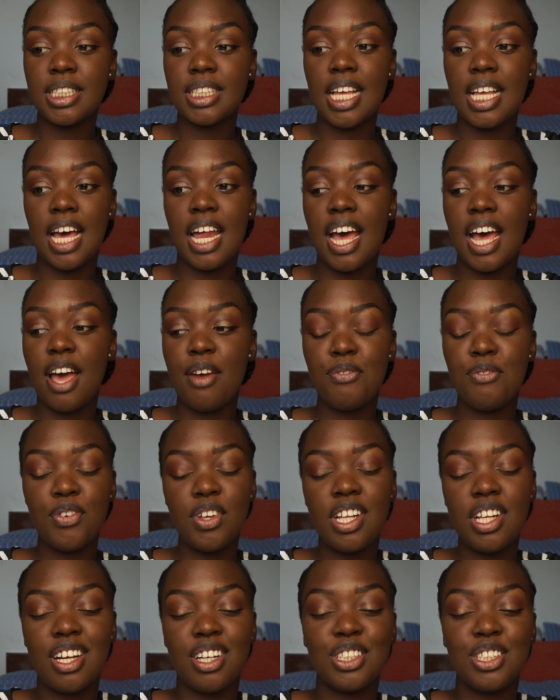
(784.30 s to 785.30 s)
that I
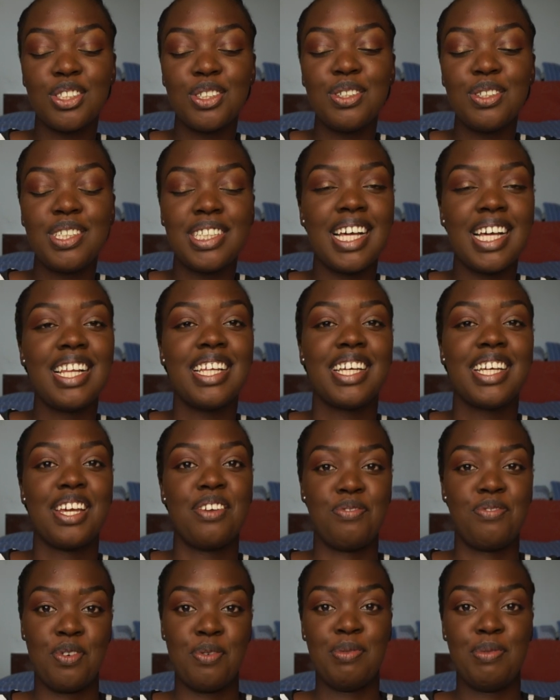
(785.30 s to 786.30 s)
feel are so delicate
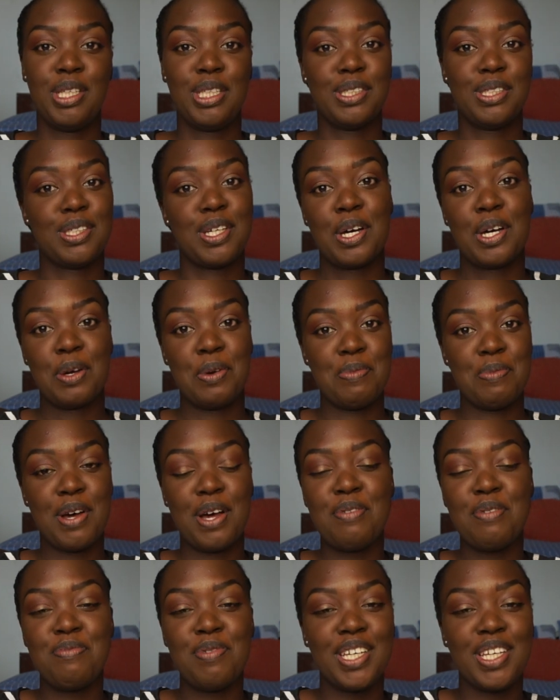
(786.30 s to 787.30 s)
for me to talk
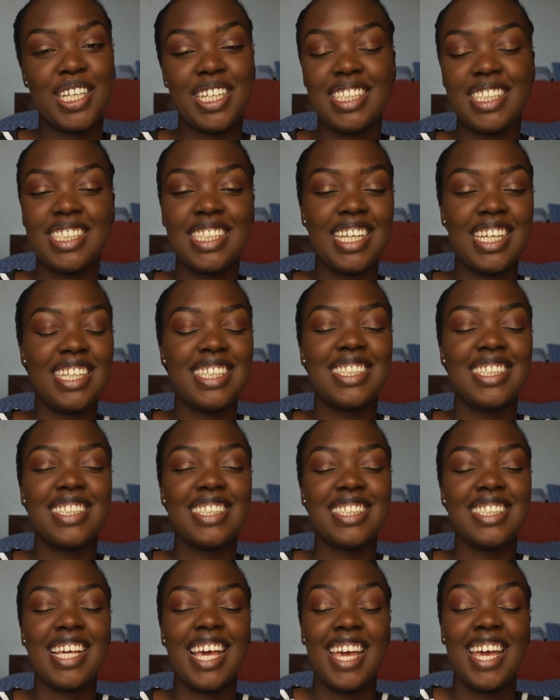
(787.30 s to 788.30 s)
about because they
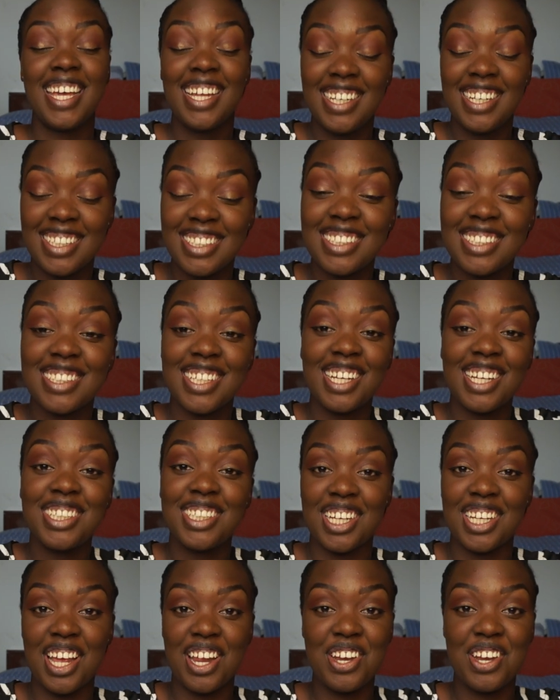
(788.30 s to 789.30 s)
just hit
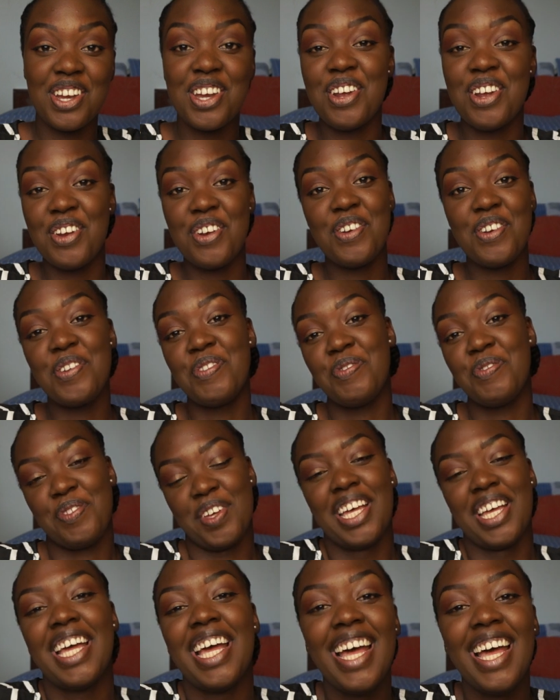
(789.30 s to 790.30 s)
such a nerve.
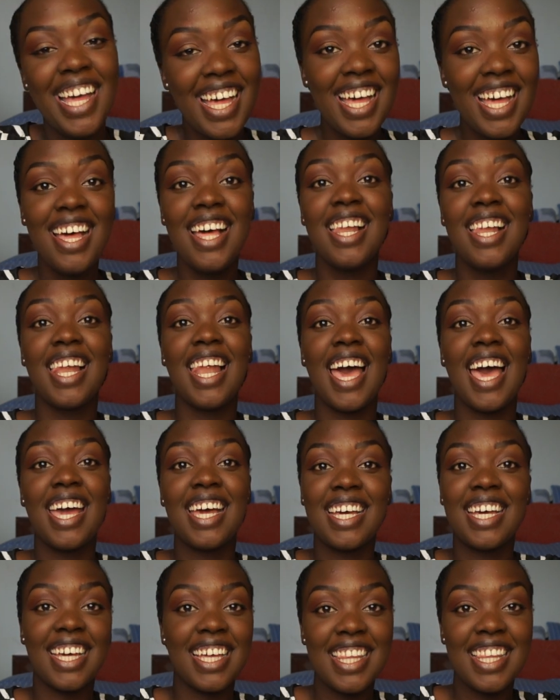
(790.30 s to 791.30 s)

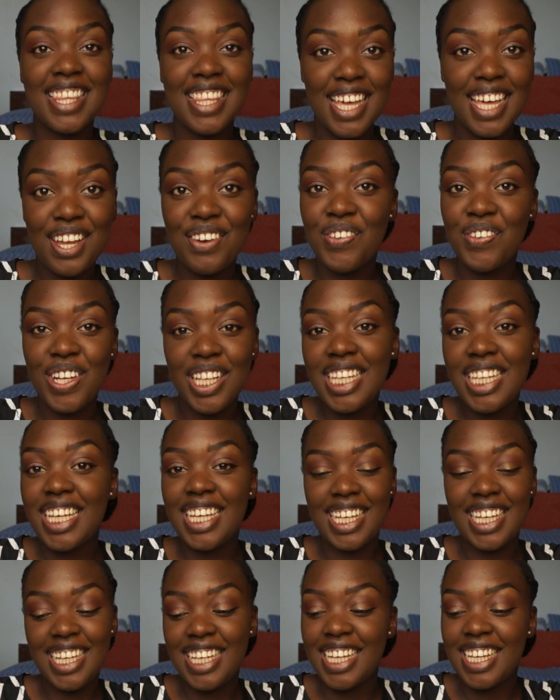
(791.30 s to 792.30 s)
Like they
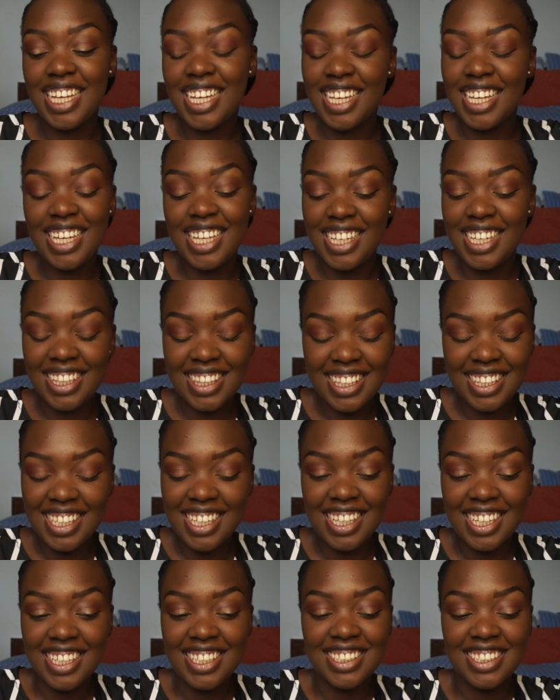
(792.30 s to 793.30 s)
really
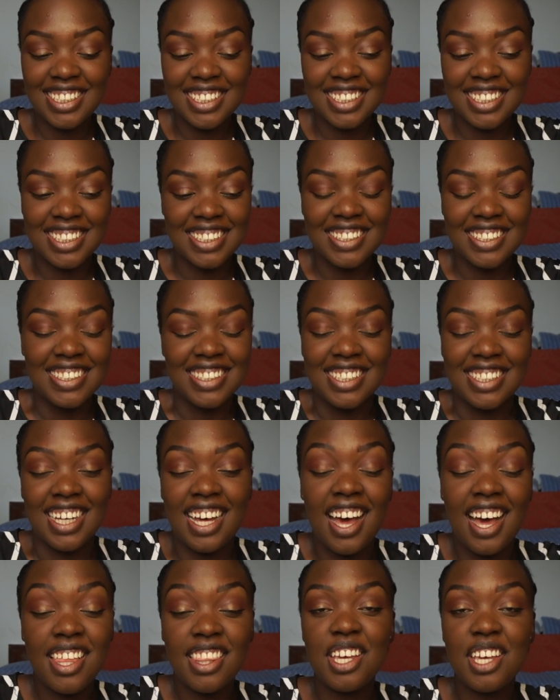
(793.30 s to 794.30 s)
it just
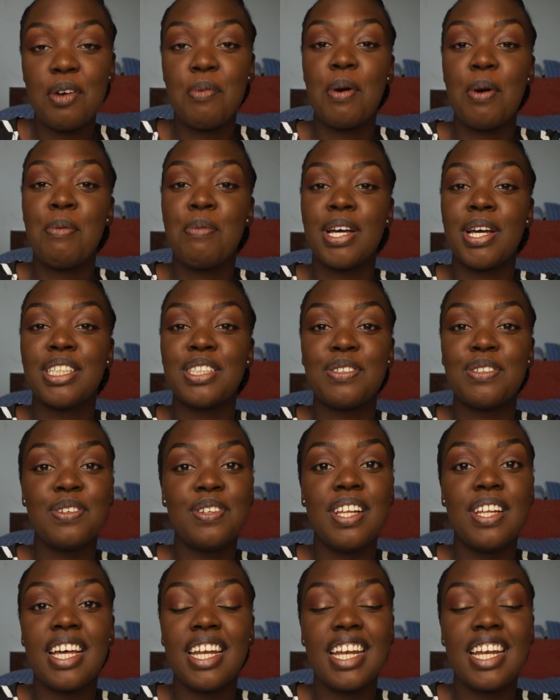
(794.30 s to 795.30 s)
I think about my
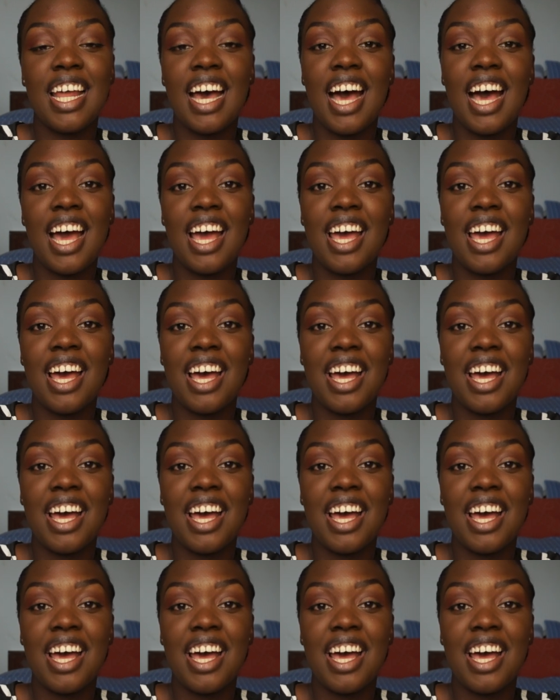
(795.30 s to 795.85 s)
school and I